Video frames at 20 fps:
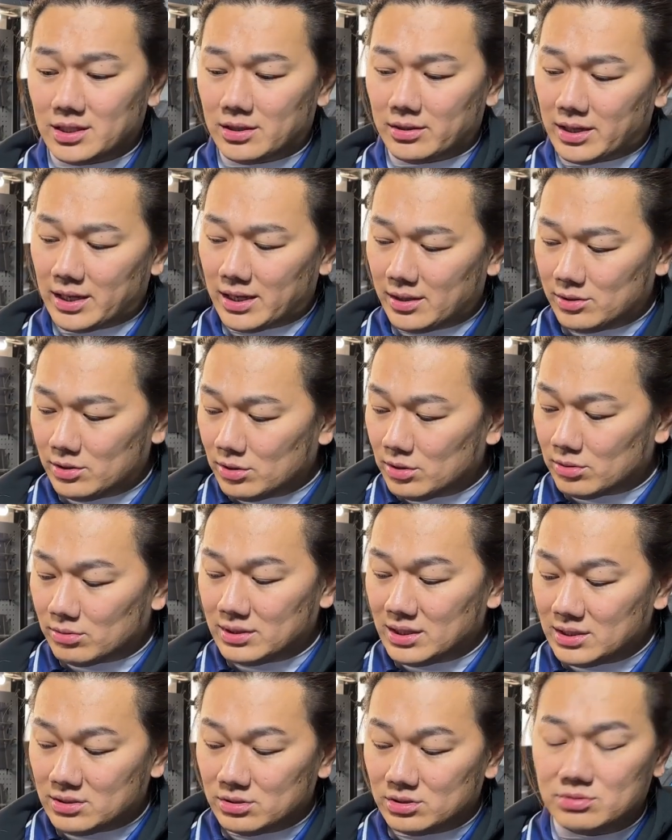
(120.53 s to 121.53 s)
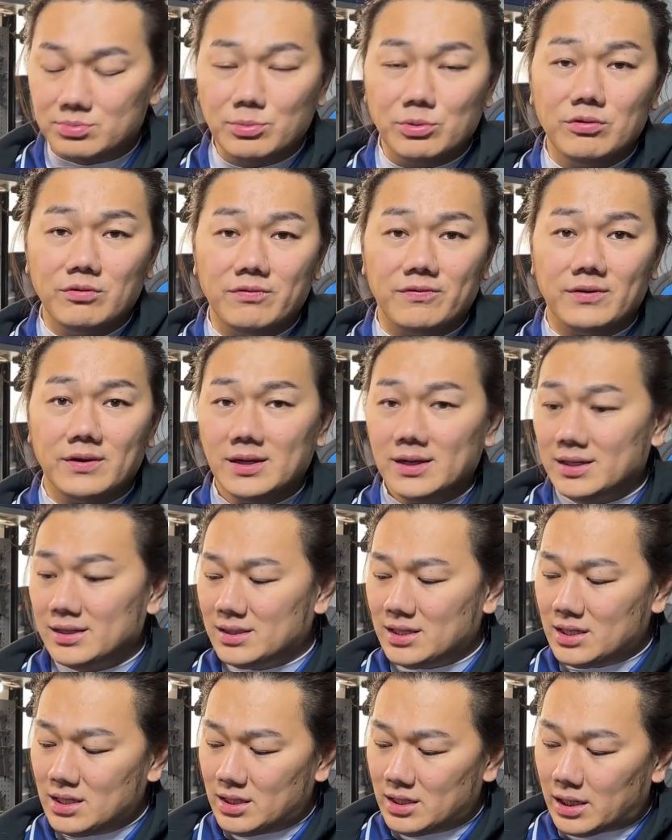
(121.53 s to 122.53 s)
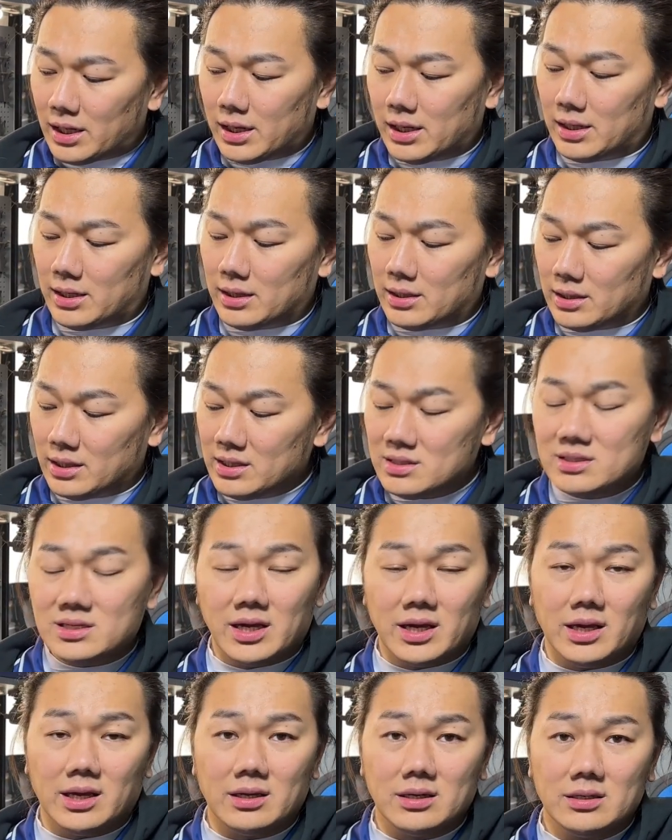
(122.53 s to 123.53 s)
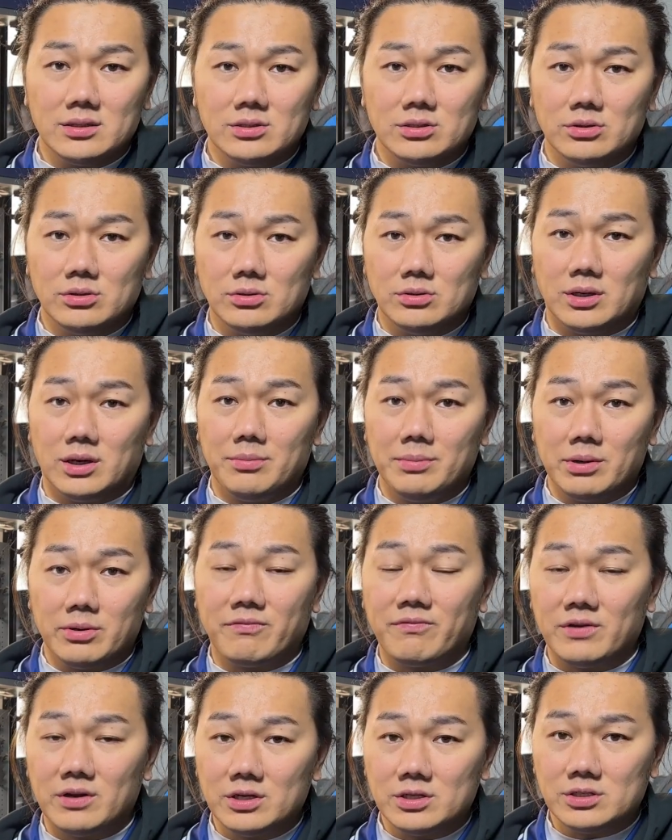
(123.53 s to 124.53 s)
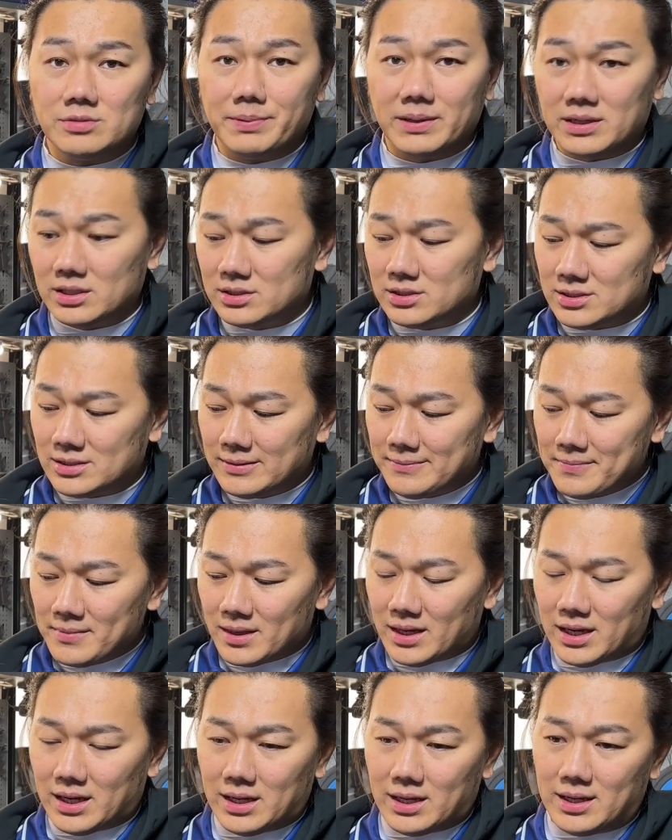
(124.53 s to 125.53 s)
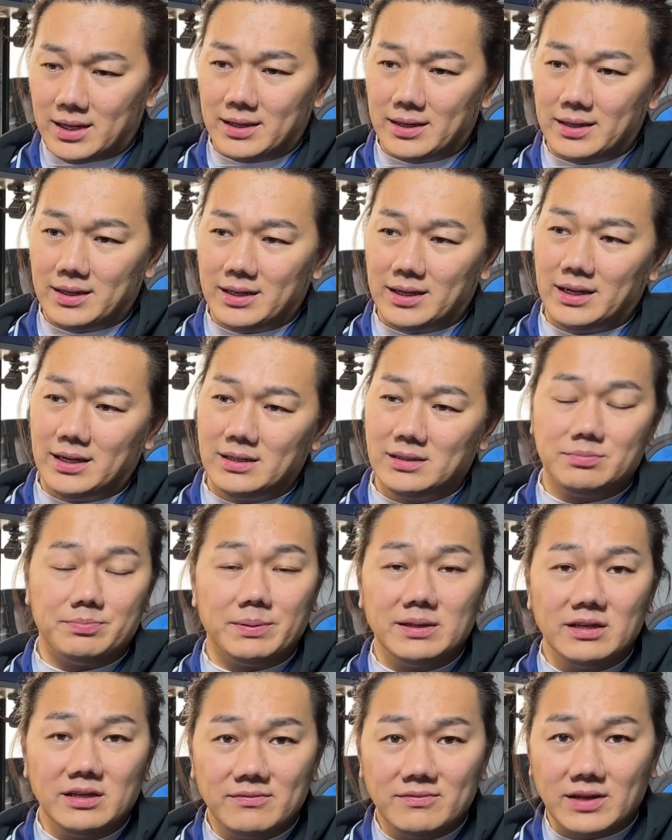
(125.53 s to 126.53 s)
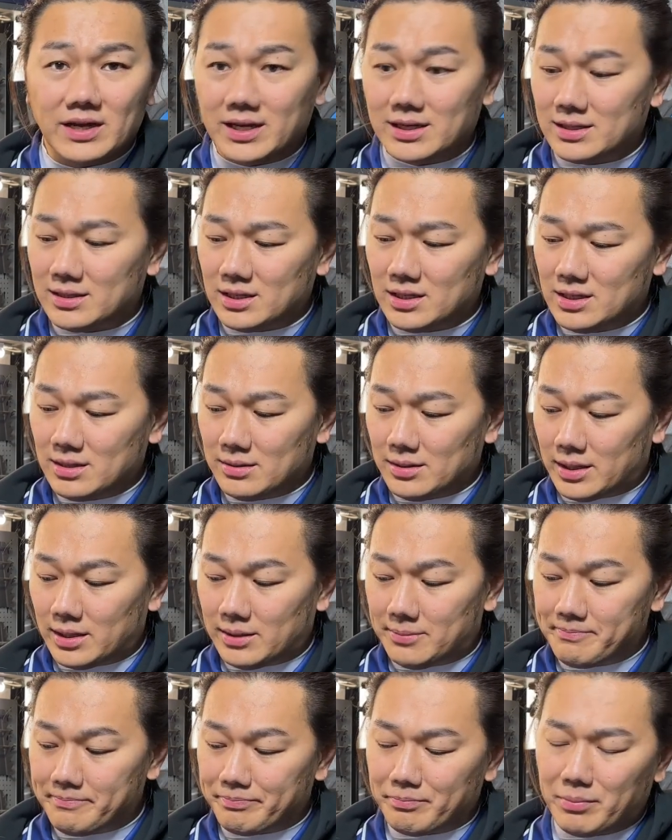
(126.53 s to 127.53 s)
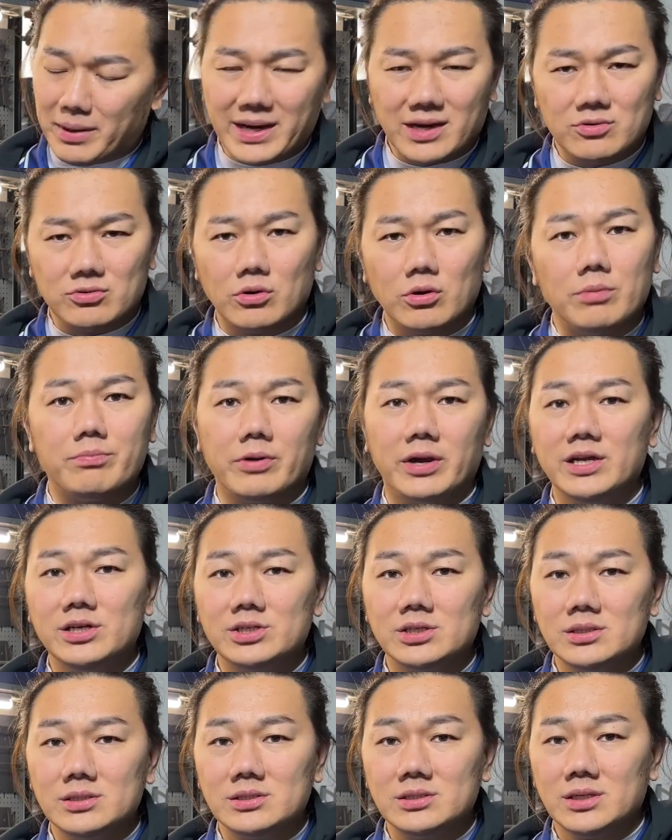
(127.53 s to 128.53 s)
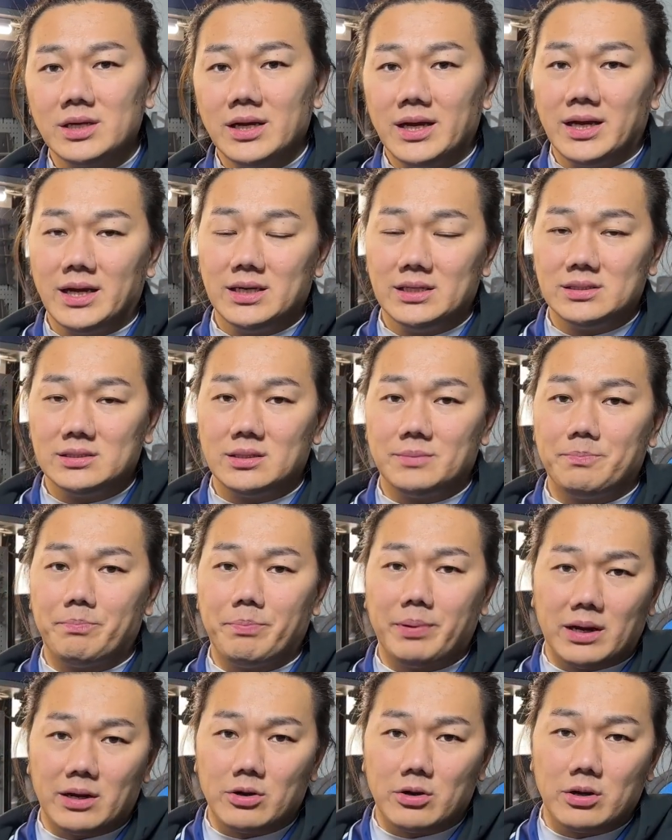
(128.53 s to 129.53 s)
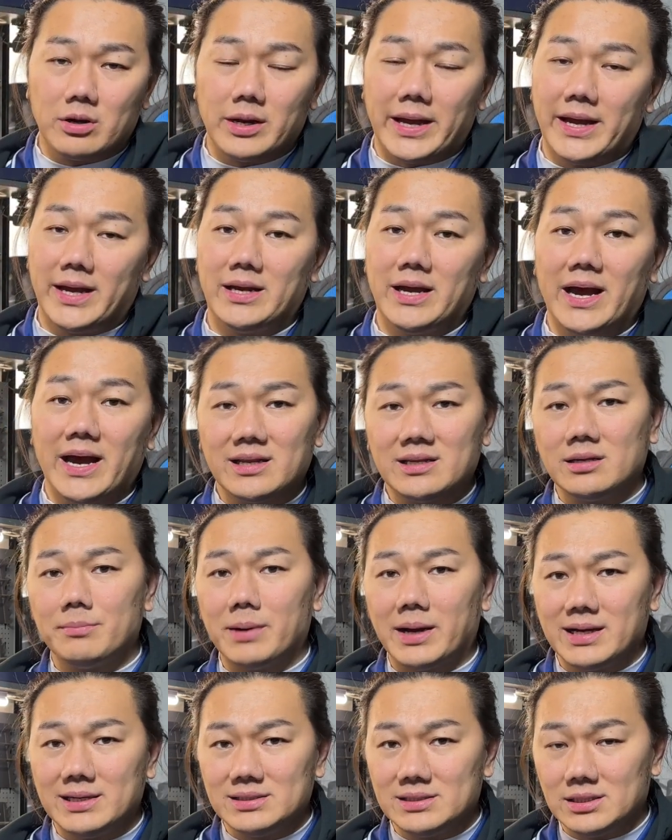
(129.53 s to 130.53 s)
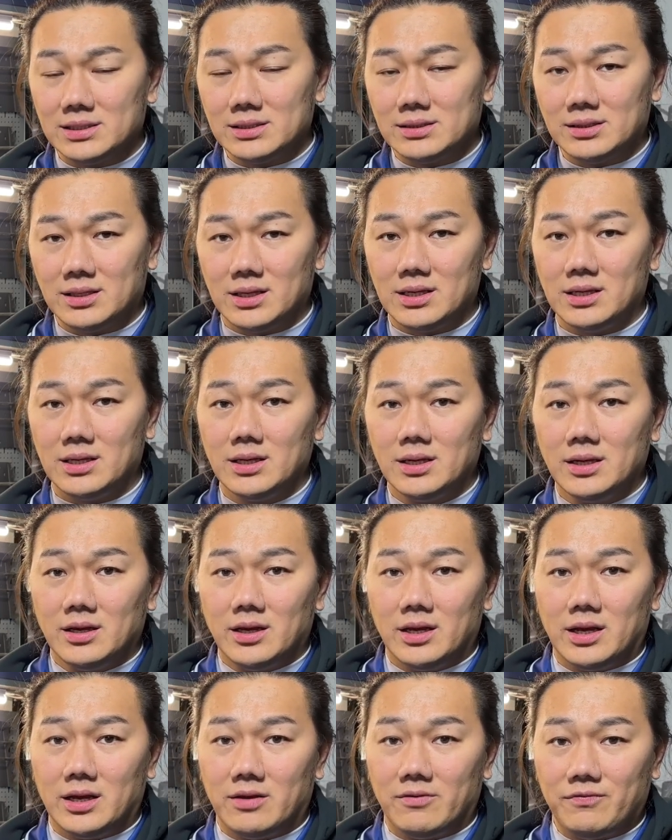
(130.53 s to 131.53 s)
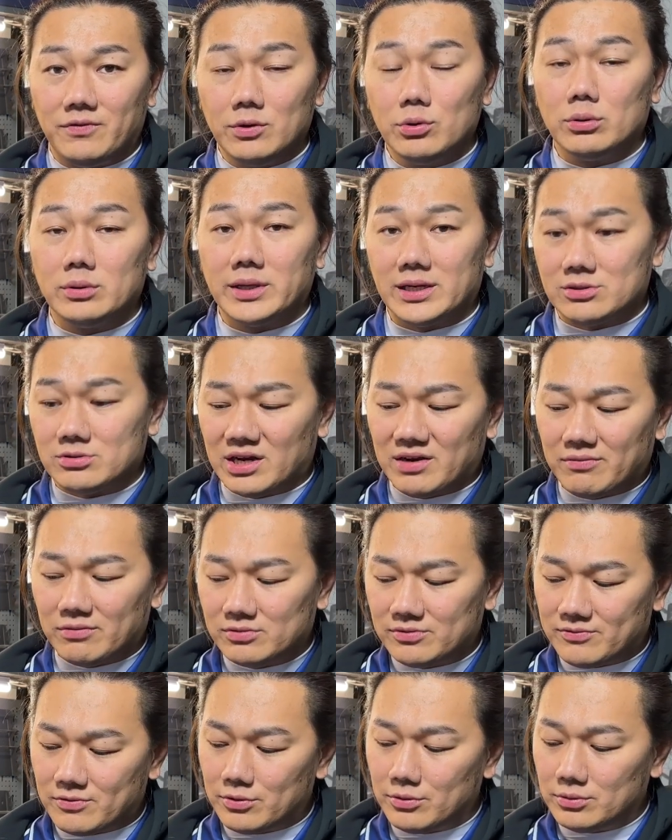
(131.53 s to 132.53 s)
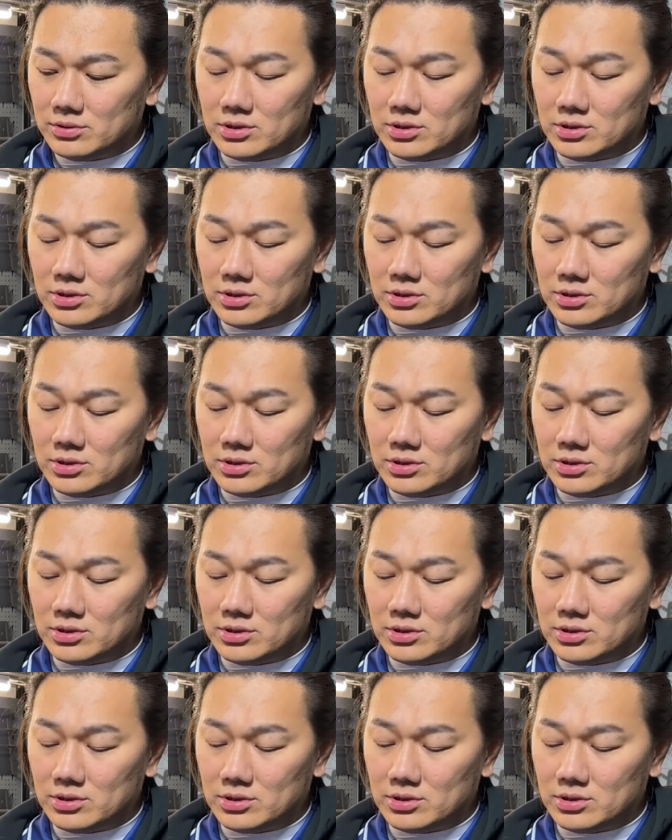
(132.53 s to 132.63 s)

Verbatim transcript: Okay, you don't need to smooth the uh, intake to a mirror finish, because uh, it is believed that the um, micro abrasions is better at atomizing the uh, fuel that travels through.